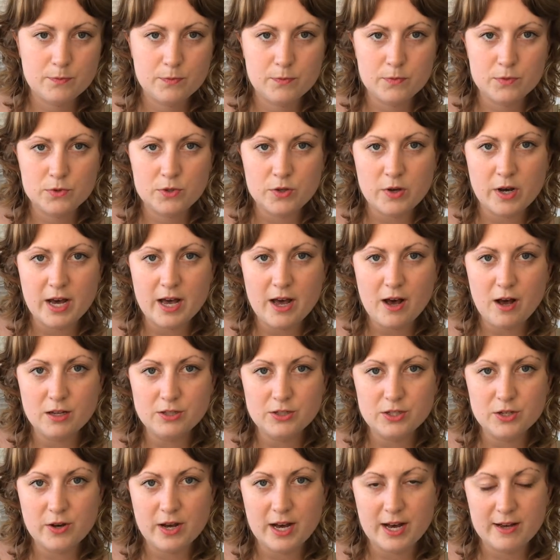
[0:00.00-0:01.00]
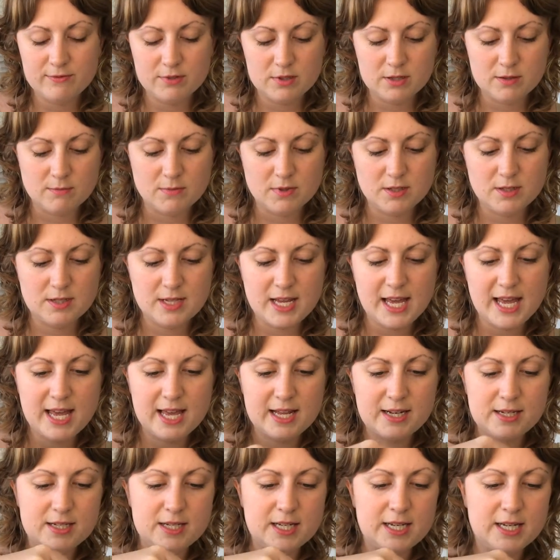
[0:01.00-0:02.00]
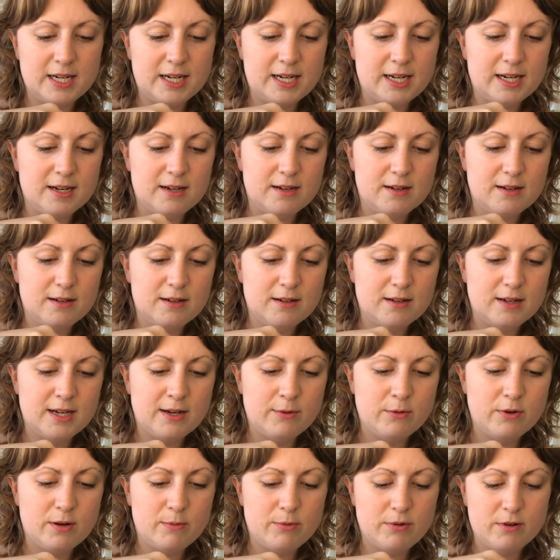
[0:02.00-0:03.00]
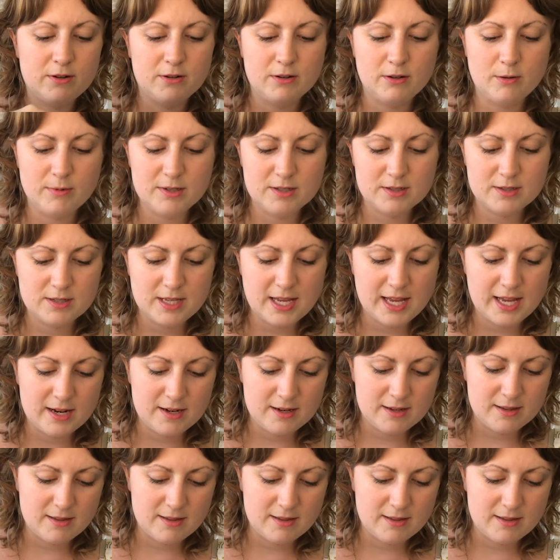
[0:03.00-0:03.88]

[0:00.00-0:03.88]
So I also have some sand here. I want to put a little bit of sand in